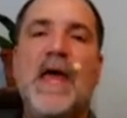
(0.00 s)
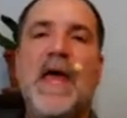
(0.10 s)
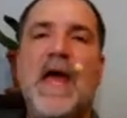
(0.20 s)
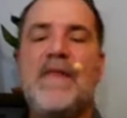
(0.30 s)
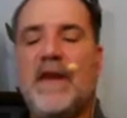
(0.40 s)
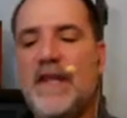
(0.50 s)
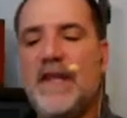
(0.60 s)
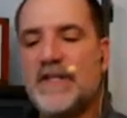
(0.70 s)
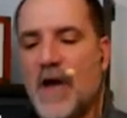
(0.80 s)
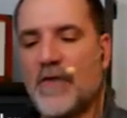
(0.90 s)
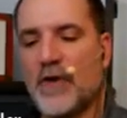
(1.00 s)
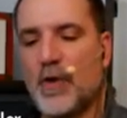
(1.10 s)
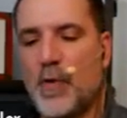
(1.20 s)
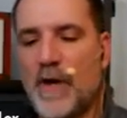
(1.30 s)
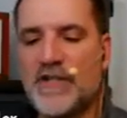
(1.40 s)
And then these other
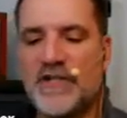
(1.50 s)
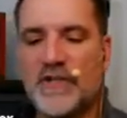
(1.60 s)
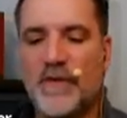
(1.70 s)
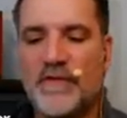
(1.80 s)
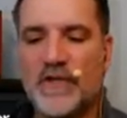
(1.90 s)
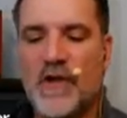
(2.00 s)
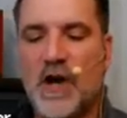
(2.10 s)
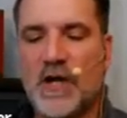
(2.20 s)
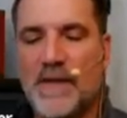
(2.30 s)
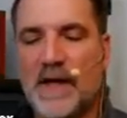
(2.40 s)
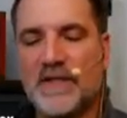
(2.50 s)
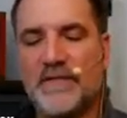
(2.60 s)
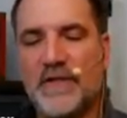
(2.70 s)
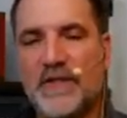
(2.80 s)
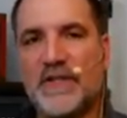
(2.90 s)
questions that we've just talked about,
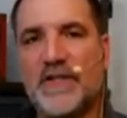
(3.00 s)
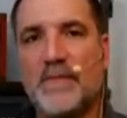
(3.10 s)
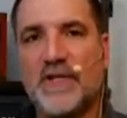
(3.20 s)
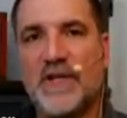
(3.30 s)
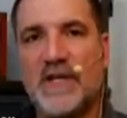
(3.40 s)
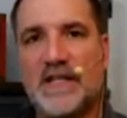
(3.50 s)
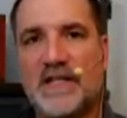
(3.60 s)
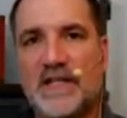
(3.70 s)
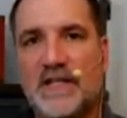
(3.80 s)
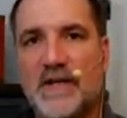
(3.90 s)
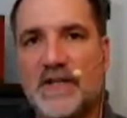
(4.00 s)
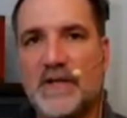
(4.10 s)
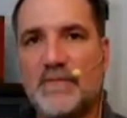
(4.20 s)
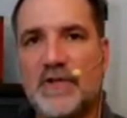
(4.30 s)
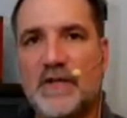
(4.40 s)
sufficient assumption, necessary
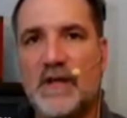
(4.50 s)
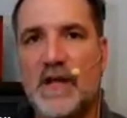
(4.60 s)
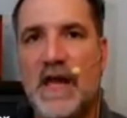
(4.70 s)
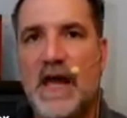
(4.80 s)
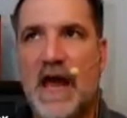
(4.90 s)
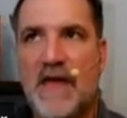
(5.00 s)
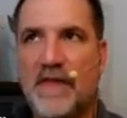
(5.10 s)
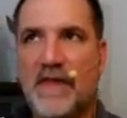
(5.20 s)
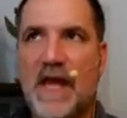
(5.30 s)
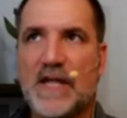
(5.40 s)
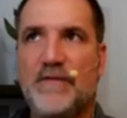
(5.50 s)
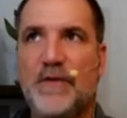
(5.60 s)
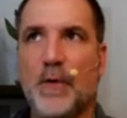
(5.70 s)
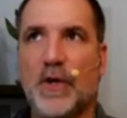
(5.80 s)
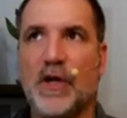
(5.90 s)
assumption, and then the next
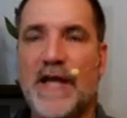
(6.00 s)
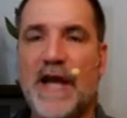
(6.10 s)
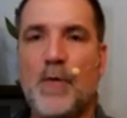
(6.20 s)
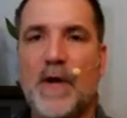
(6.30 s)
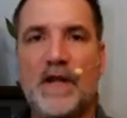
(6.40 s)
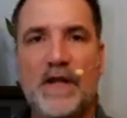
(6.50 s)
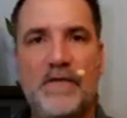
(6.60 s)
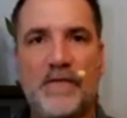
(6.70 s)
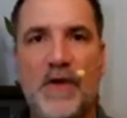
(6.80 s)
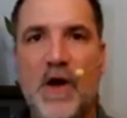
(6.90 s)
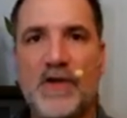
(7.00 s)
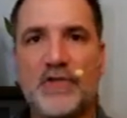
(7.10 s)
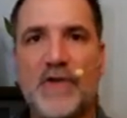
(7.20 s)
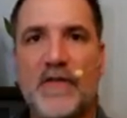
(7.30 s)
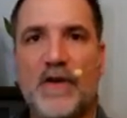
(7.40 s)
few we're going to look at quickly, flaw,
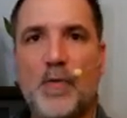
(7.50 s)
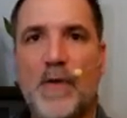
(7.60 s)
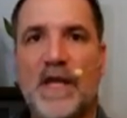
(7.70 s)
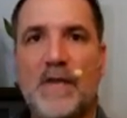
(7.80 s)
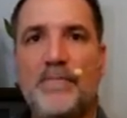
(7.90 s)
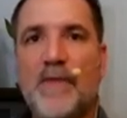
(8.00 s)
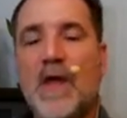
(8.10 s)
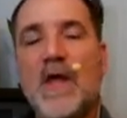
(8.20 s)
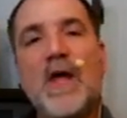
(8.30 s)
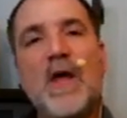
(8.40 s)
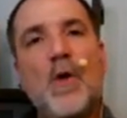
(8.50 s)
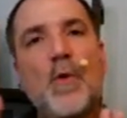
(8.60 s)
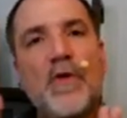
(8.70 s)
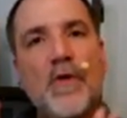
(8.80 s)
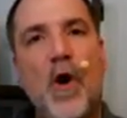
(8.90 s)
strengthen, and weaken.
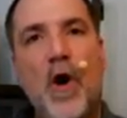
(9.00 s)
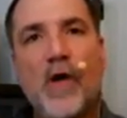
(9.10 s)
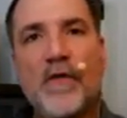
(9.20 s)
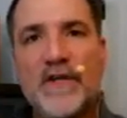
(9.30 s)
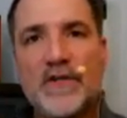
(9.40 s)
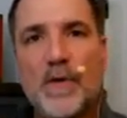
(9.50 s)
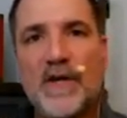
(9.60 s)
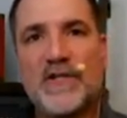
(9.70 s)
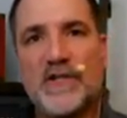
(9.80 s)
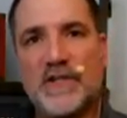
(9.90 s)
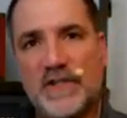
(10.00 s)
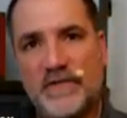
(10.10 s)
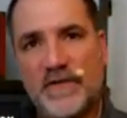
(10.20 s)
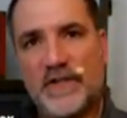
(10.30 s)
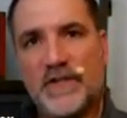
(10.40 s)
With all these questions,
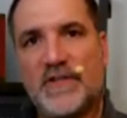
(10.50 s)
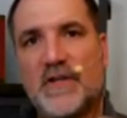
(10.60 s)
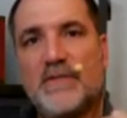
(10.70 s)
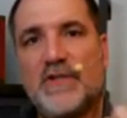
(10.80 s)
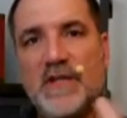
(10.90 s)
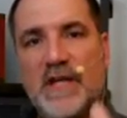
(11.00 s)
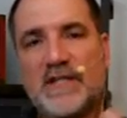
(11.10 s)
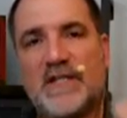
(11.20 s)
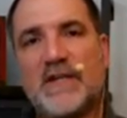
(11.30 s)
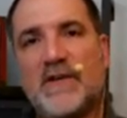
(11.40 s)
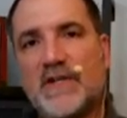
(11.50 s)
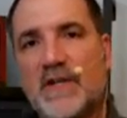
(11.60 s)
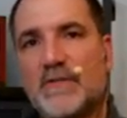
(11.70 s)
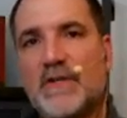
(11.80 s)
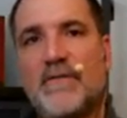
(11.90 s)
sufficient assumption, necessary
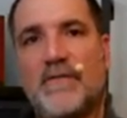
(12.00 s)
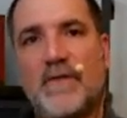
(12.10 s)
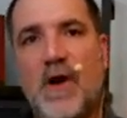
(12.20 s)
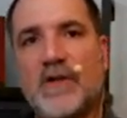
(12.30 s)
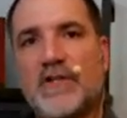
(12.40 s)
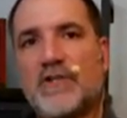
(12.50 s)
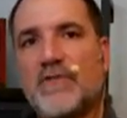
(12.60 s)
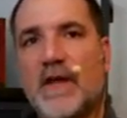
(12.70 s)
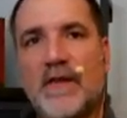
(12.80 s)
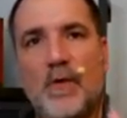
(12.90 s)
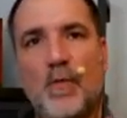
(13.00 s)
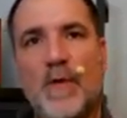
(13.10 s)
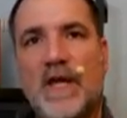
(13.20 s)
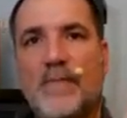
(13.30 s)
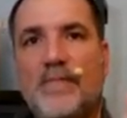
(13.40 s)
assumption, flaw, strengthen, and
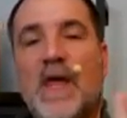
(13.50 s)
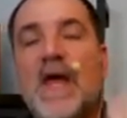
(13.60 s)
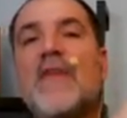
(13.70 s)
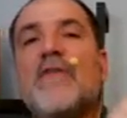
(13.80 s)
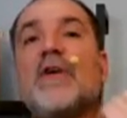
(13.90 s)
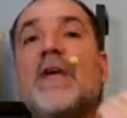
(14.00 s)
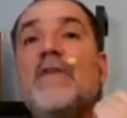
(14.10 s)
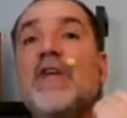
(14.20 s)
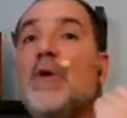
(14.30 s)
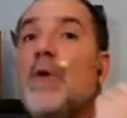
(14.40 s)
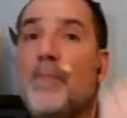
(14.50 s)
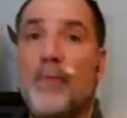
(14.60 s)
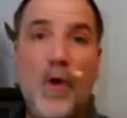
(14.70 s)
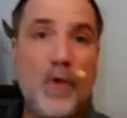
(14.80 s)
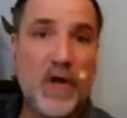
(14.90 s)
weaken, they're giving you a
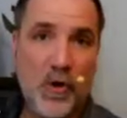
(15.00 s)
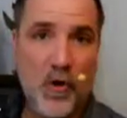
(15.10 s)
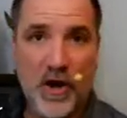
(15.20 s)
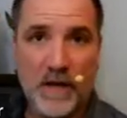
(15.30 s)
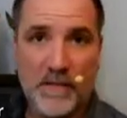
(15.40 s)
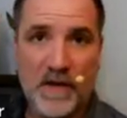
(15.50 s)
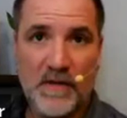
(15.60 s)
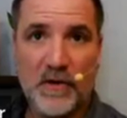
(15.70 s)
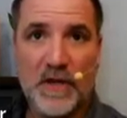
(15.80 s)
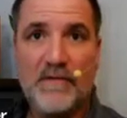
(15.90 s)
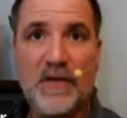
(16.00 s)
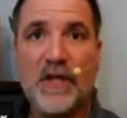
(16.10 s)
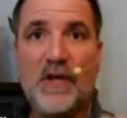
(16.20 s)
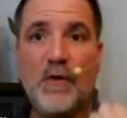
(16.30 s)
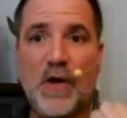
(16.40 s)
broken argument. They're giving
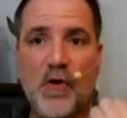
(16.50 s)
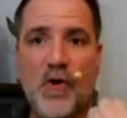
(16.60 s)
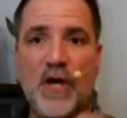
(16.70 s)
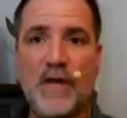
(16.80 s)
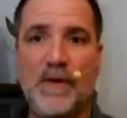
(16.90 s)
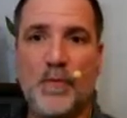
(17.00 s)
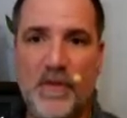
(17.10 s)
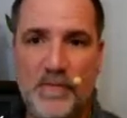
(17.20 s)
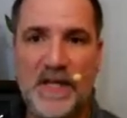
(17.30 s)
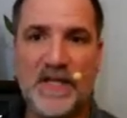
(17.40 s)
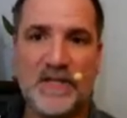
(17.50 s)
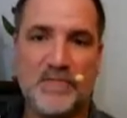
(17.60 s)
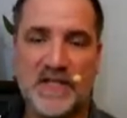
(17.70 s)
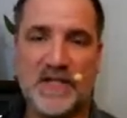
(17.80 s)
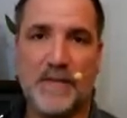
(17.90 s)
you an argument with a piece
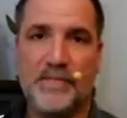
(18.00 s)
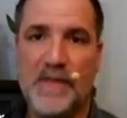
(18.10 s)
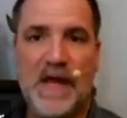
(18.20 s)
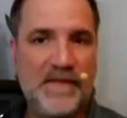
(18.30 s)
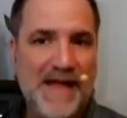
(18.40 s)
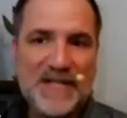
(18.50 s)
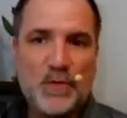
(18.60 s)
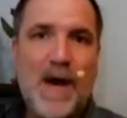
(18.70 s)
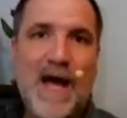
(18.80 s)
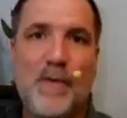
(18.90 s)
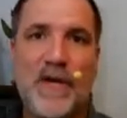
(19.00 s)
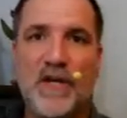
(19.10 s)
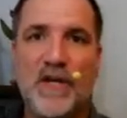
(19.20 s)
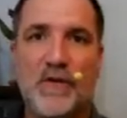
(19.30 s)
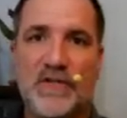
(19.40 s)
missing. That's why we
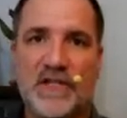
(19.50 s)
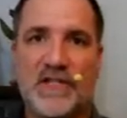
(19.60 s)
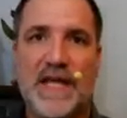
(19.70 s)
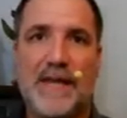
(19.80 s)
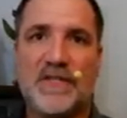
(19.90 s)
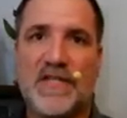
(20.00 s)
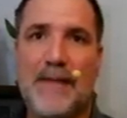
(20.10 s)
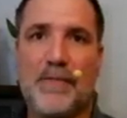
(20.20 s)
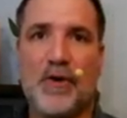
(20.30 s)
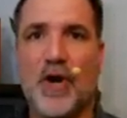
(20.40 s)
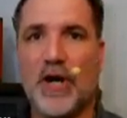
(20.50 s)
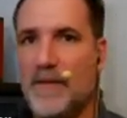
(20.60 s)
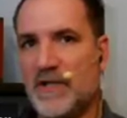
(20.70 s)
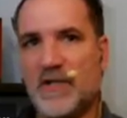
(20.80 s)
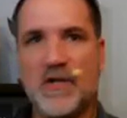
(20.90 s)
can use the same sample
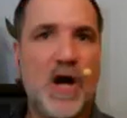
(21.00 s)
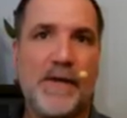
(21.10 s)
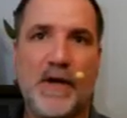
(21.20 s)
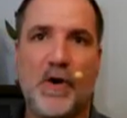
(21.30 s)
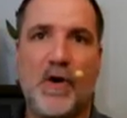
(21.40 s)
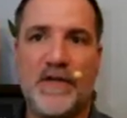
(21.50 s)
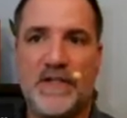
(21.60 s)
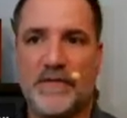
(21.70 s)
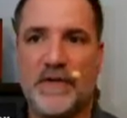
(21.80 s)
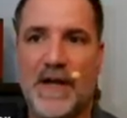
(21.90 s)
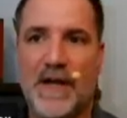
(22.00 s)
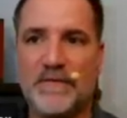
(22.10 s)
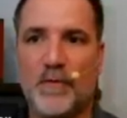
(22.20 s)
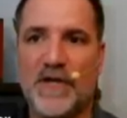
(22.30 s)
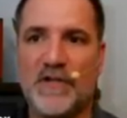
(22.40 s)
argument to talk about all these different types
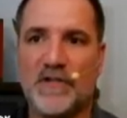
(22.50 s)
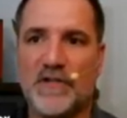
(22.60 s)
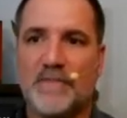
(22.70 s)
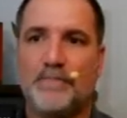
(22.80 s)
of questions.